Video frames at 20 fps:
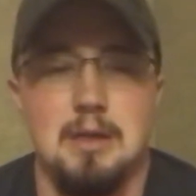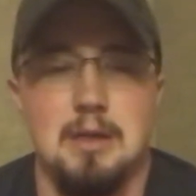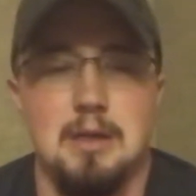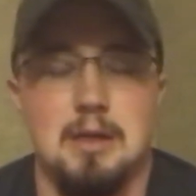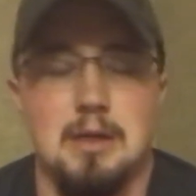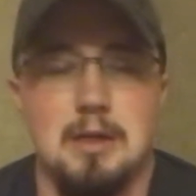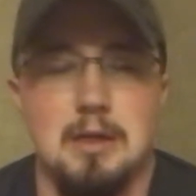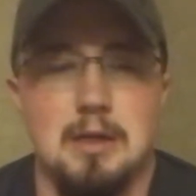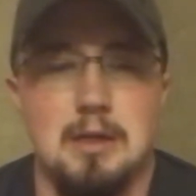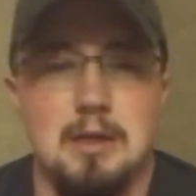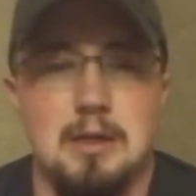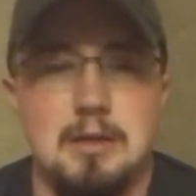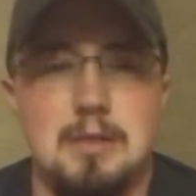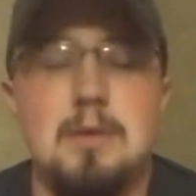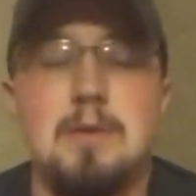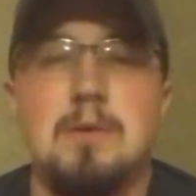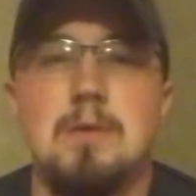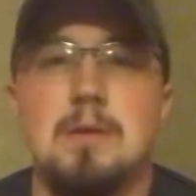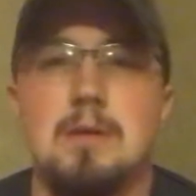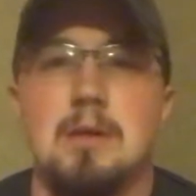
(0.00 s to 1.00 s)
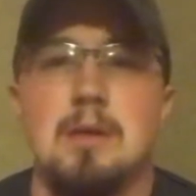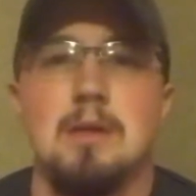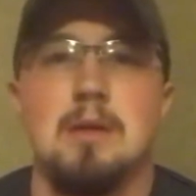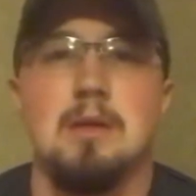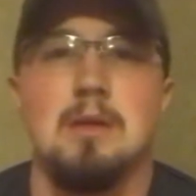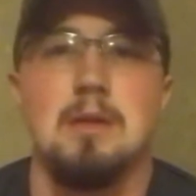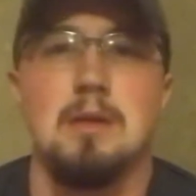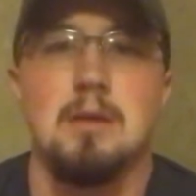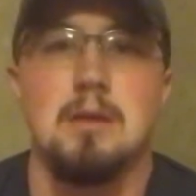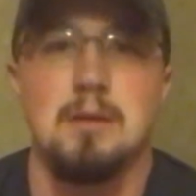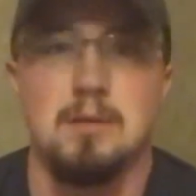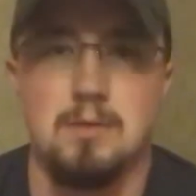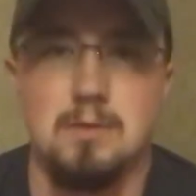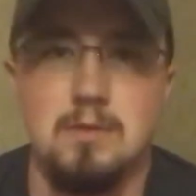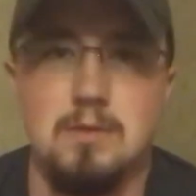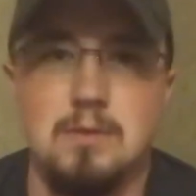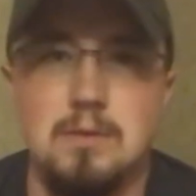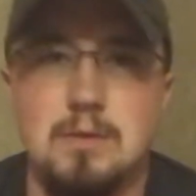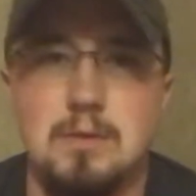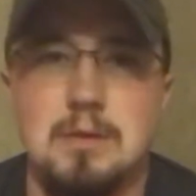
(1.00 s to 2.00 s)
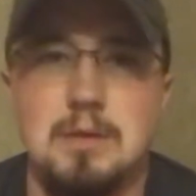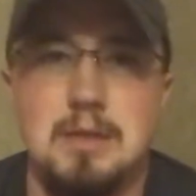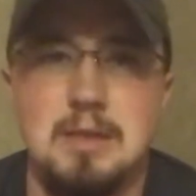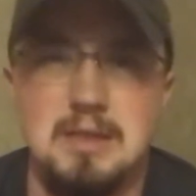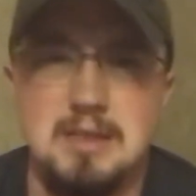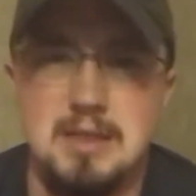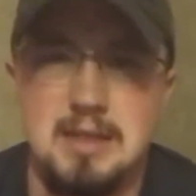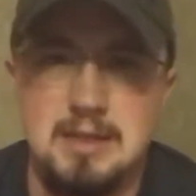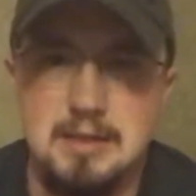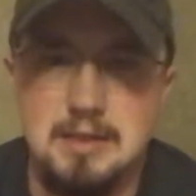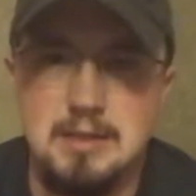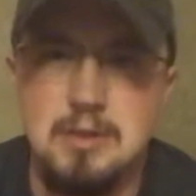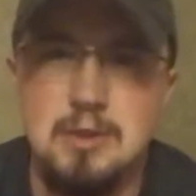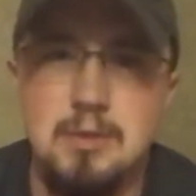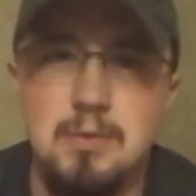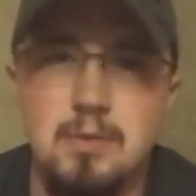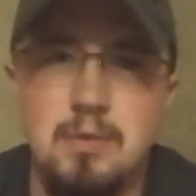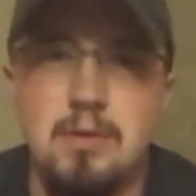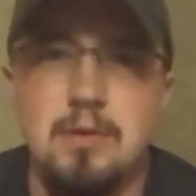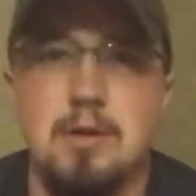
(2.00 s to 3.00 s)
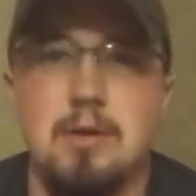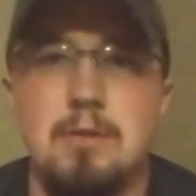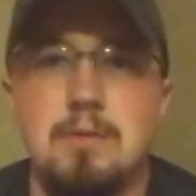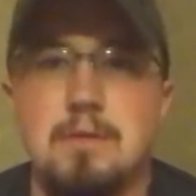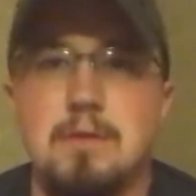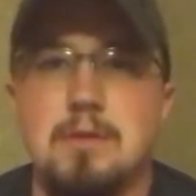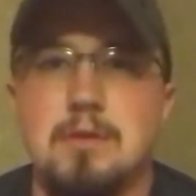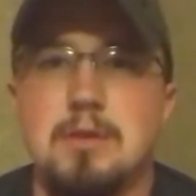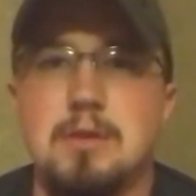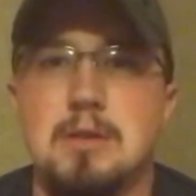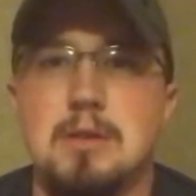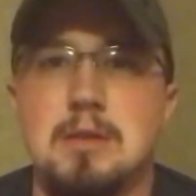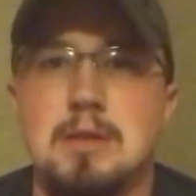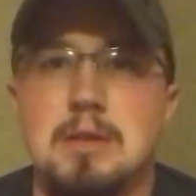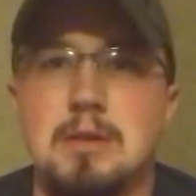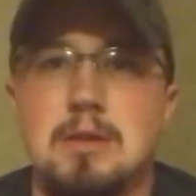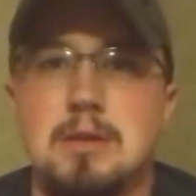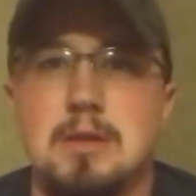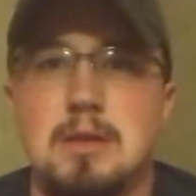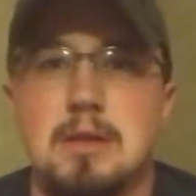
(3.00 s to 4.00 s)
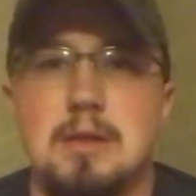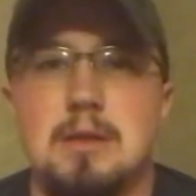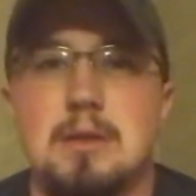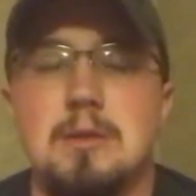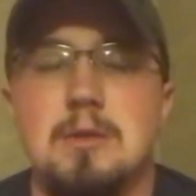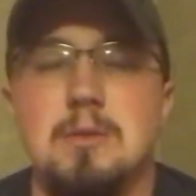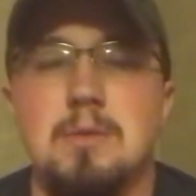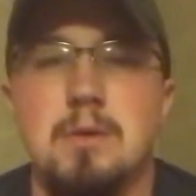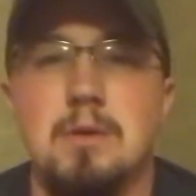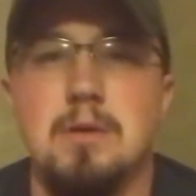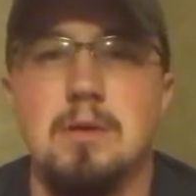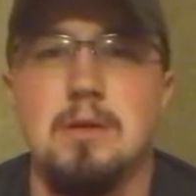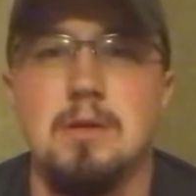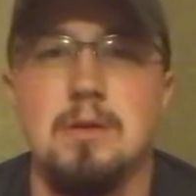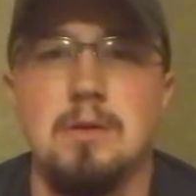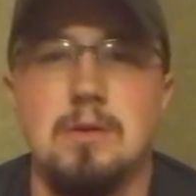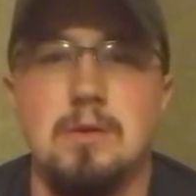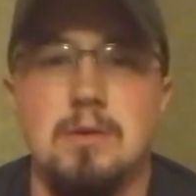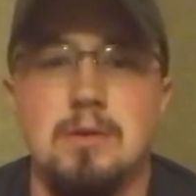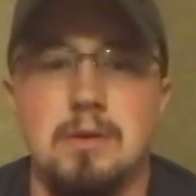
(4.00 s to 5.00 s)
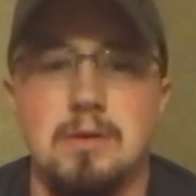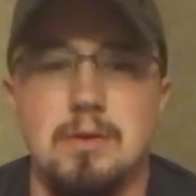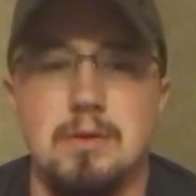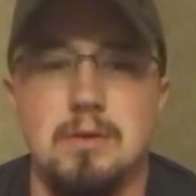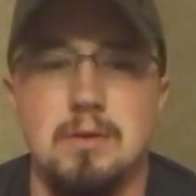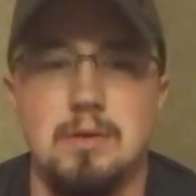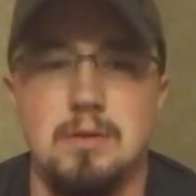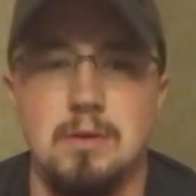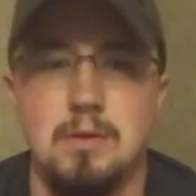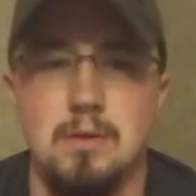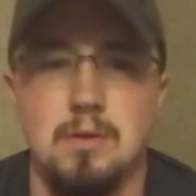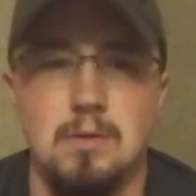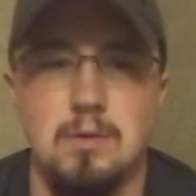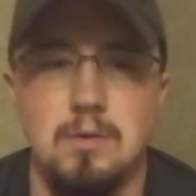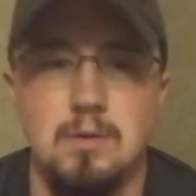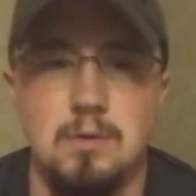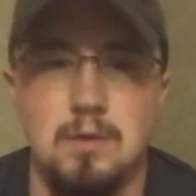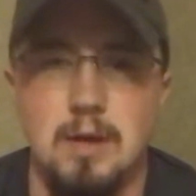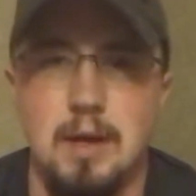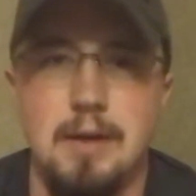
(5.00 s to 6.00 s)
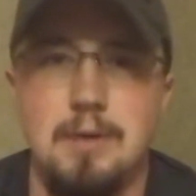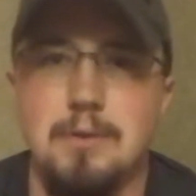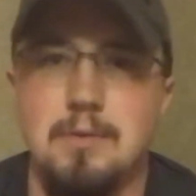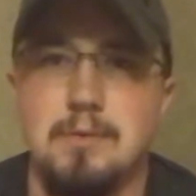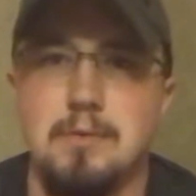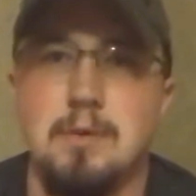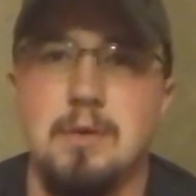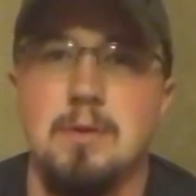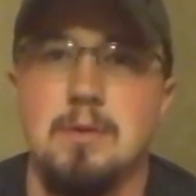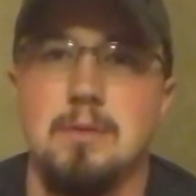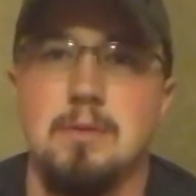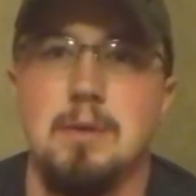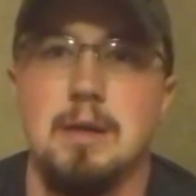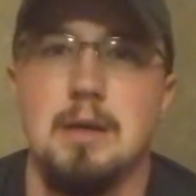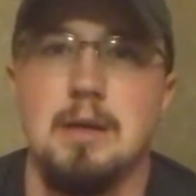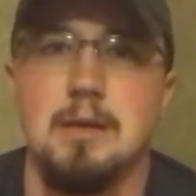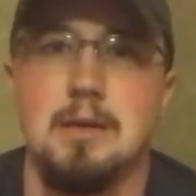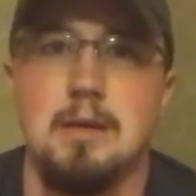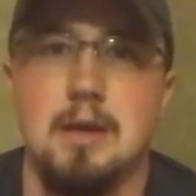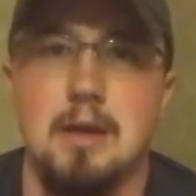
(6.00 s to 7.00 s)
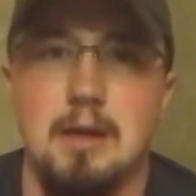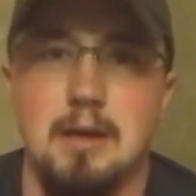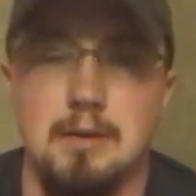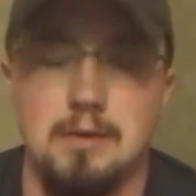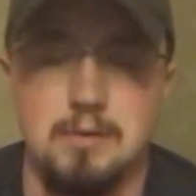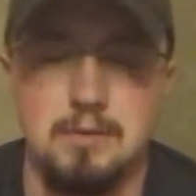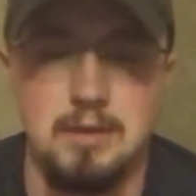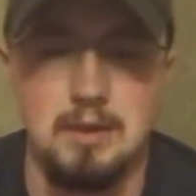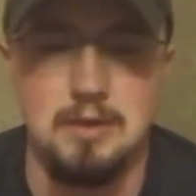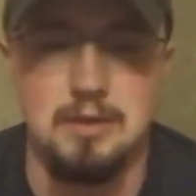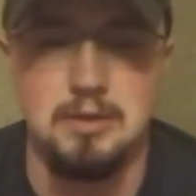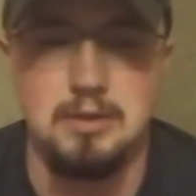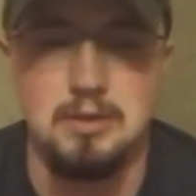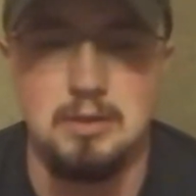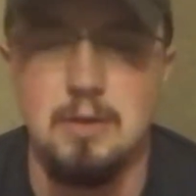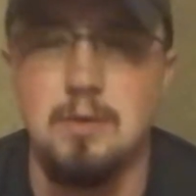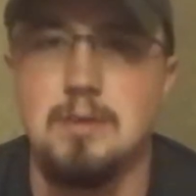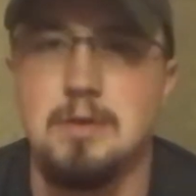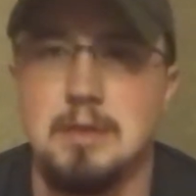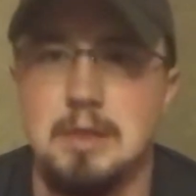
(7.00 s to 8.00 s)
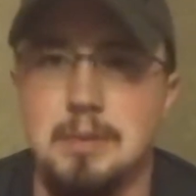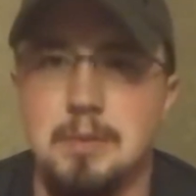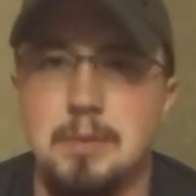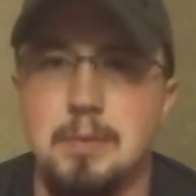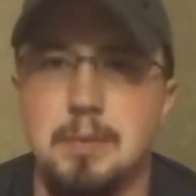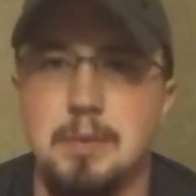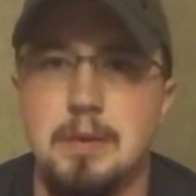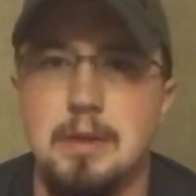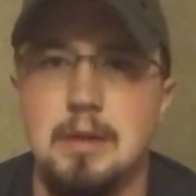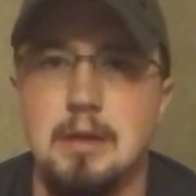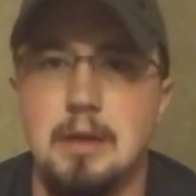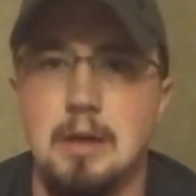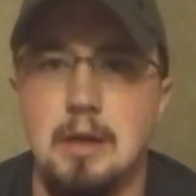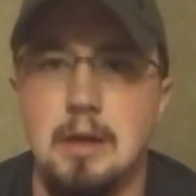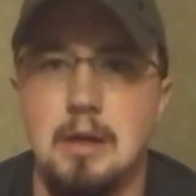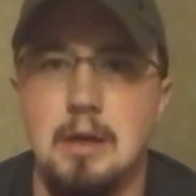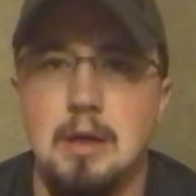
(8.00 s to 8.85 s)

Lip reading: And I said, okay, cool. I said, is that the 2.0 version? Because it looks like the 2.0. And he goes, oh, I don't know about that. He goes, I just know it's an M&P.